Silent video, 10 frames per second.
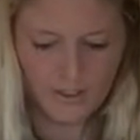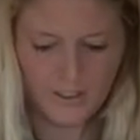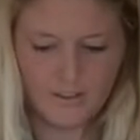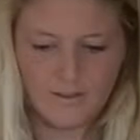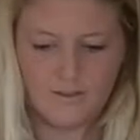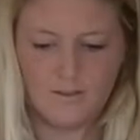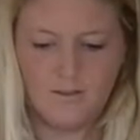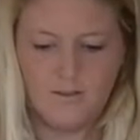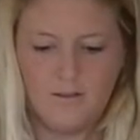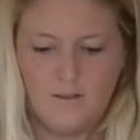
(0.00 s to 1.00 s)
your wicks.
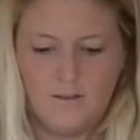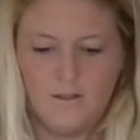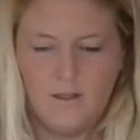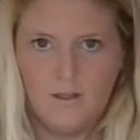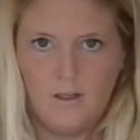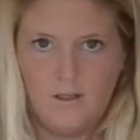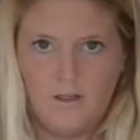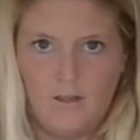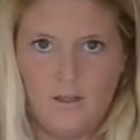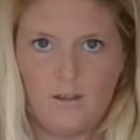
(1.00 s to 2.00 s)

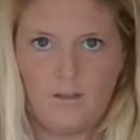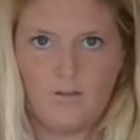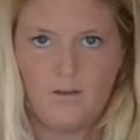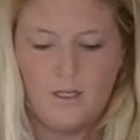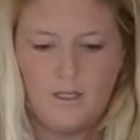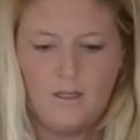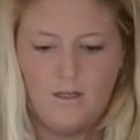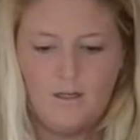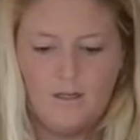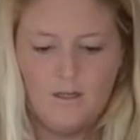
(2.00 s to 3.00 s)
You get three
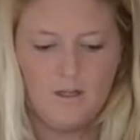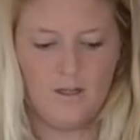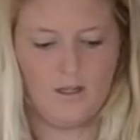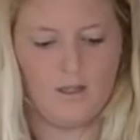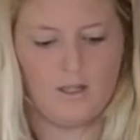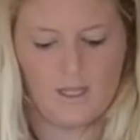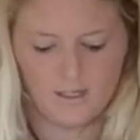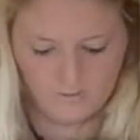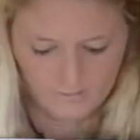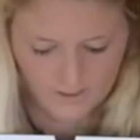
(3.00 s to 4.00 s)
uh,
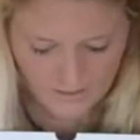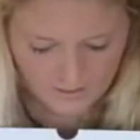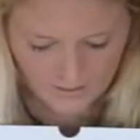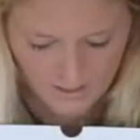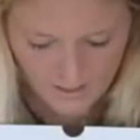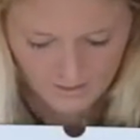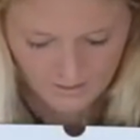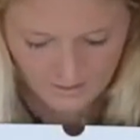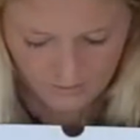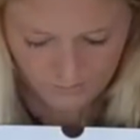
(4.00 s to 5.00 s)
candle wicks.
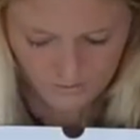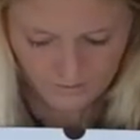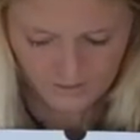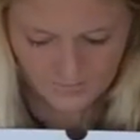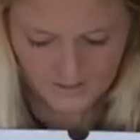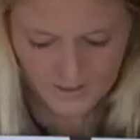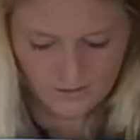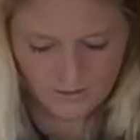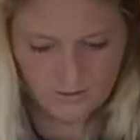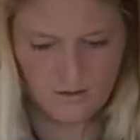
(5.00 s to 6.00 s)
They also have sticky
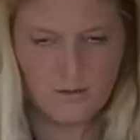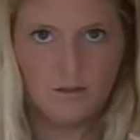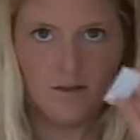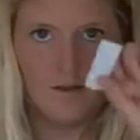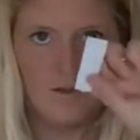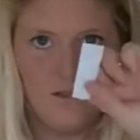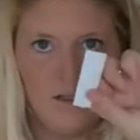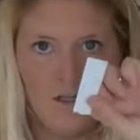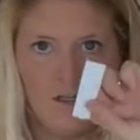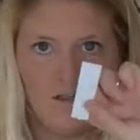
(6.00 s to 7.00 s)
dots,
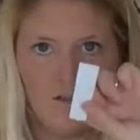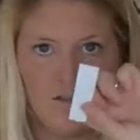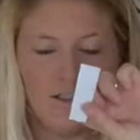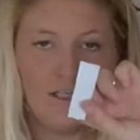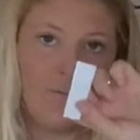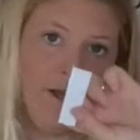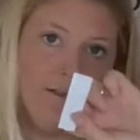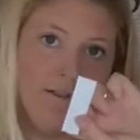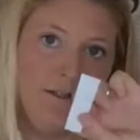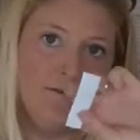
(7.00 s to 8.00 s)
sticky
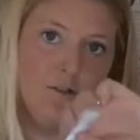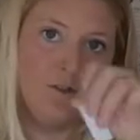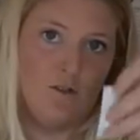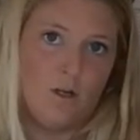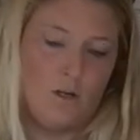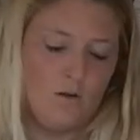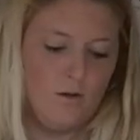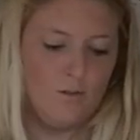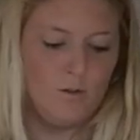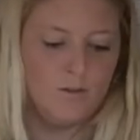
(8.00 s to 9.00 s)
pads even, to go
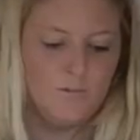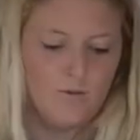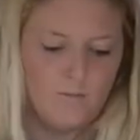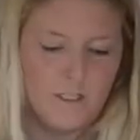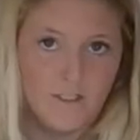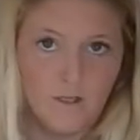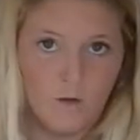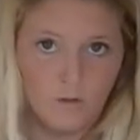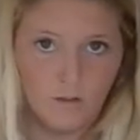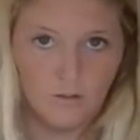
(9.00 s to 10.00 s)
on the bottom of the wicks to
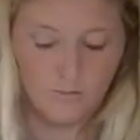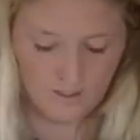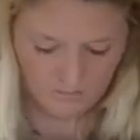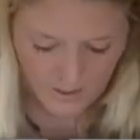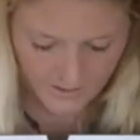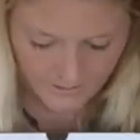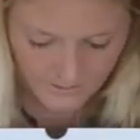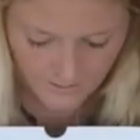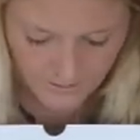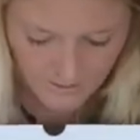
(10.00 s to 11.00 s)
hold them in place